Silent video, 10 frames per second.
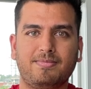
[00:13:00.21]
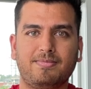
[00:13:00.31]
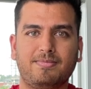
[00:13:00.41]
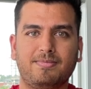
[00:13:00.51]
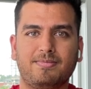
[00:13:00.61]

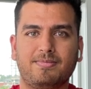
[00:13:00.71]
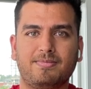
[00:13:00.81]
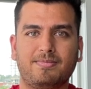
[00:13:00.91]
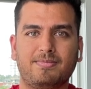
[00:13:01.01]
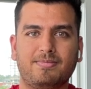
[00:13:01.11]

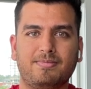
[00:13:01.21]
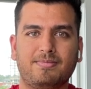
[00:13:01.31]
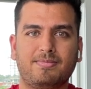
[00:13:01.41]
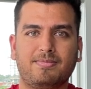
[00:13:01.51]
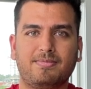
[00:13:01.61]

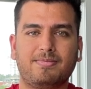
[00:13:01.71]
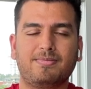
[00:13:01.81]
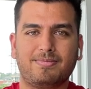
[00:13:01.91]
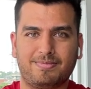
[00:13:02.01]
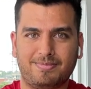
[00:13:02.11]

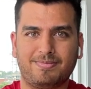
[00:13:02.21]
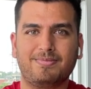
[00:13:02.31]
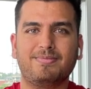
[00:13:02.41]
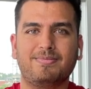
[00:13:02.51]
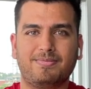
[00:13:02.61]

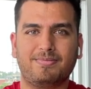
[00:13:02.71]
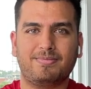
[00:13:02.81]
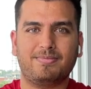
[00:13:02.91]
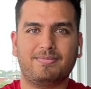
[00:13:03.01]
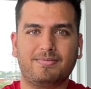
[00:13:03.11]

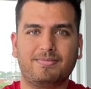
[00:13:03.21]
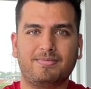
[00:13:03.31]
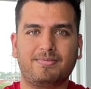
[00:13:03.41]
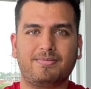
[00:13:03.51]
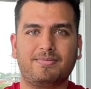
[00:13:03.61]
No words are spoken by the person on screen.